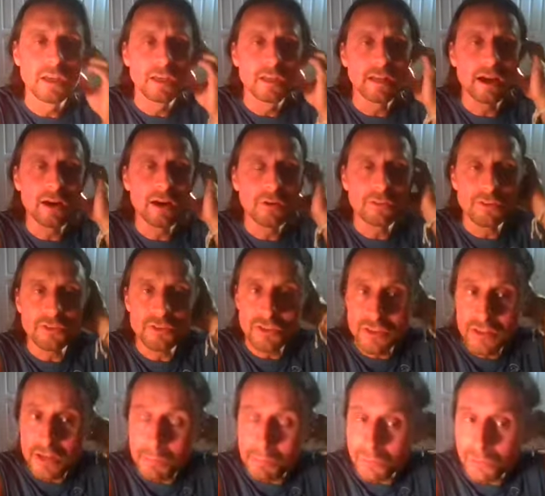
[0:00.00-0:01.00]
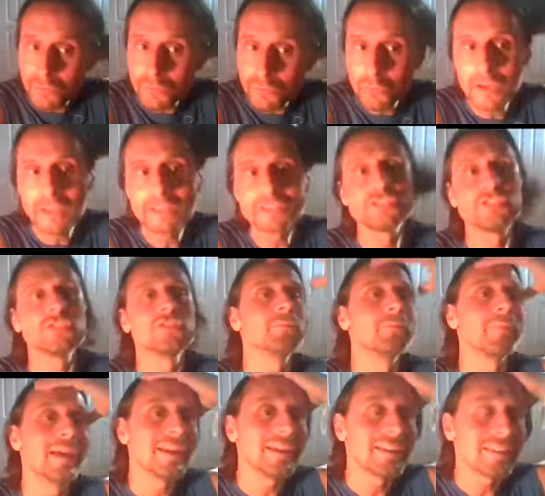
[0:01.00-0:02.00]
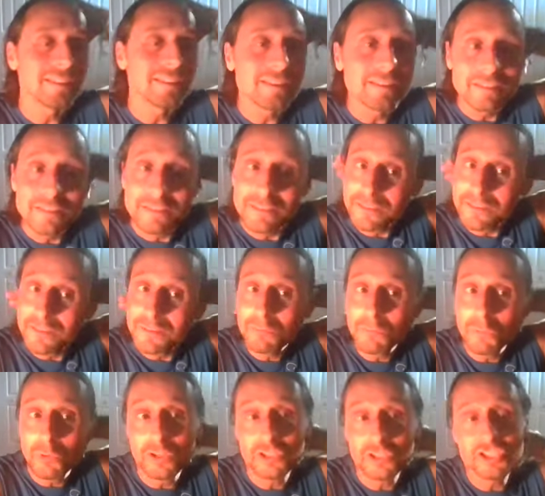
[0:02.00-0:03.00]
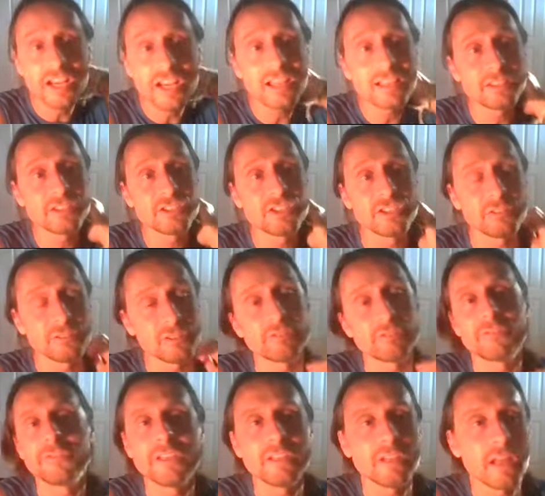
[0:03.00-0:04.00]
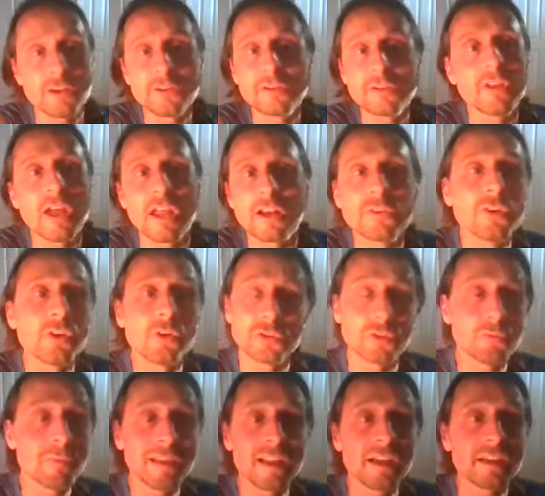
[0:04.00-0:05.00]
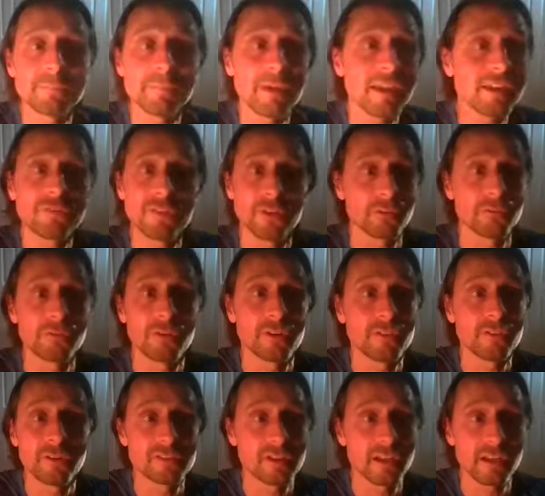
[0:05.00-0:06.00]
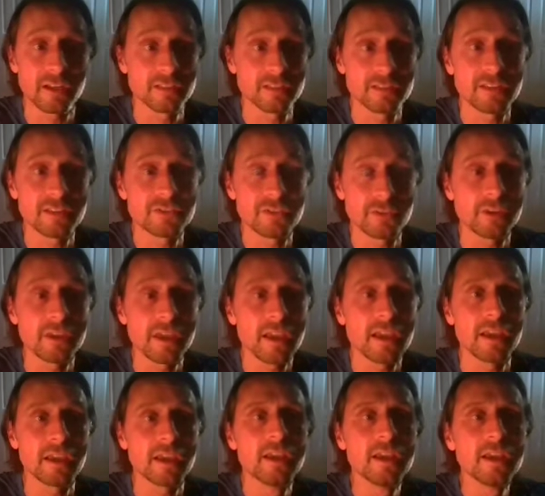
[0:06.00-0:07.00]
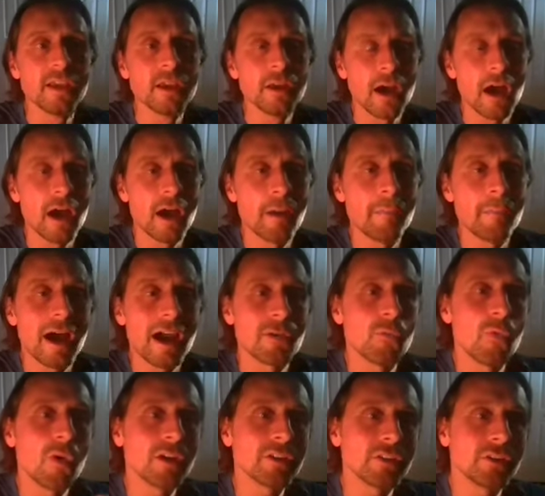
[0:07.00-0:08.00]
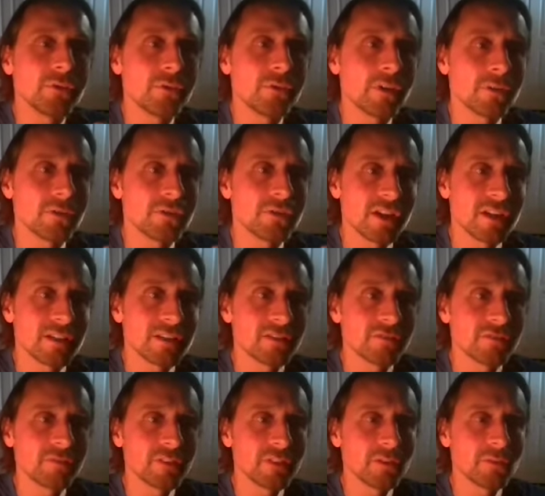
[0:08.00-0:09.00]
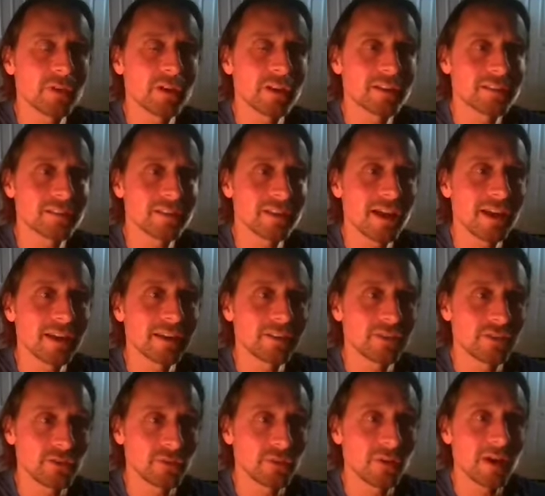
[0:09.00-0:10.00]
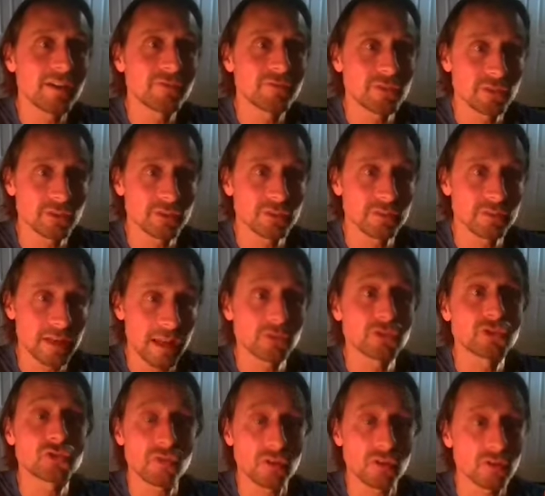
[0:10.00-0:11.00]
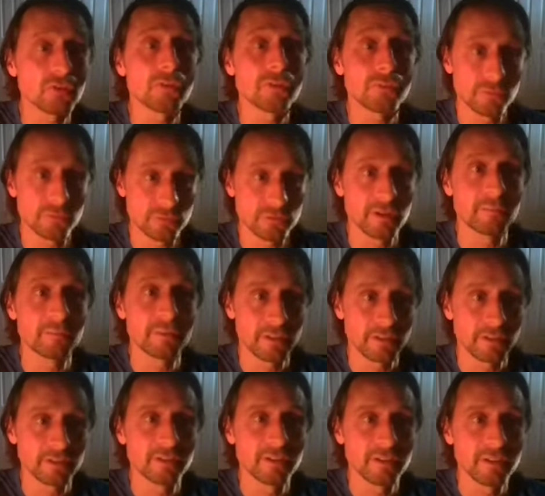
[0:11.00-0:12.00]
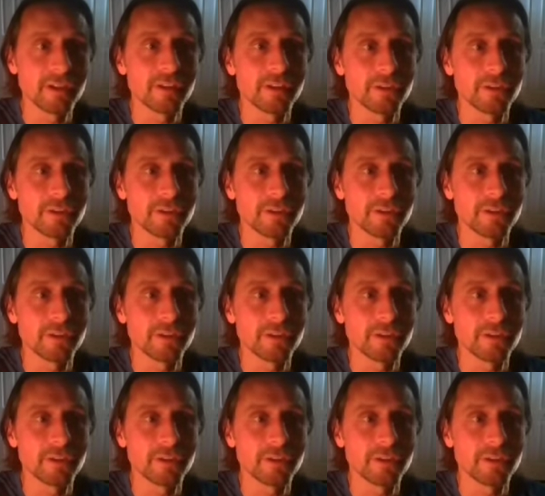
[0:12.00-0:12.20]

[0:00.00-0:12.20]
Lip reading: Now, there's a number of ways to make this more challenging. Yeah, feet. I don't know. You may not make 30, 45 seconds. That's okay. I want you though, Jen, to feel what it's like to have to now struggle through something a